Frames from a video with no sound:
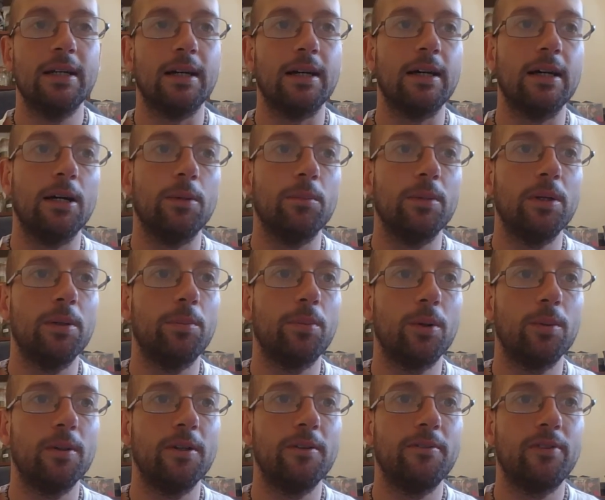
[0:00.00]
He
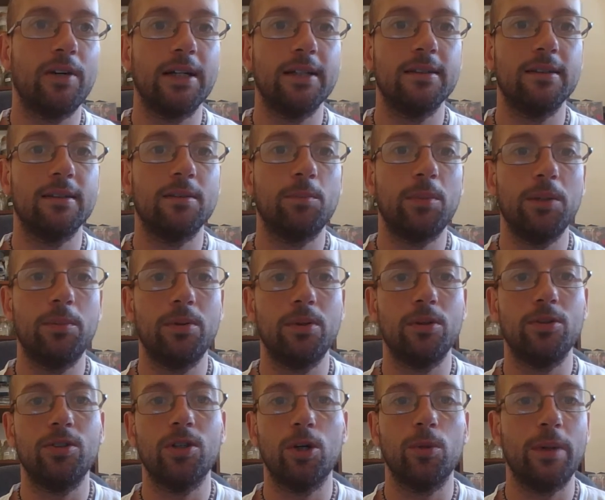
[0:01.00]
probably finds people
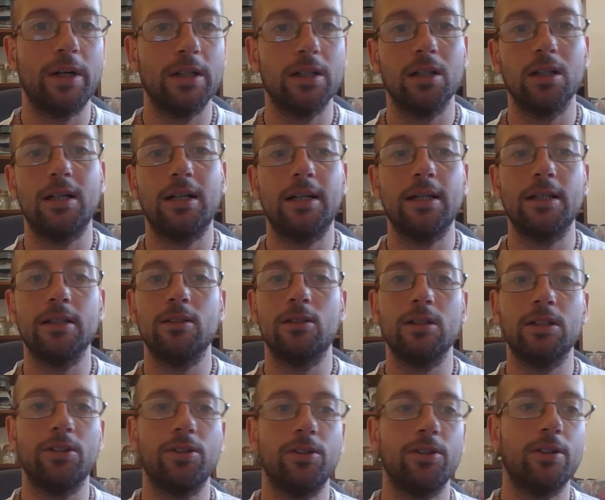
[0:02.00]
who know about the line, all
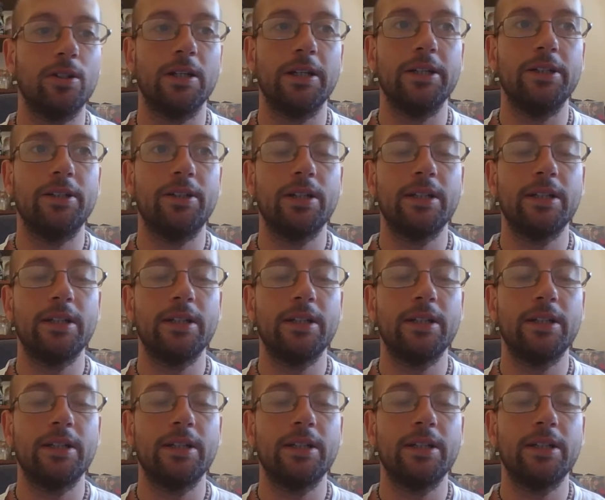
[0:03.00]
this knowledge.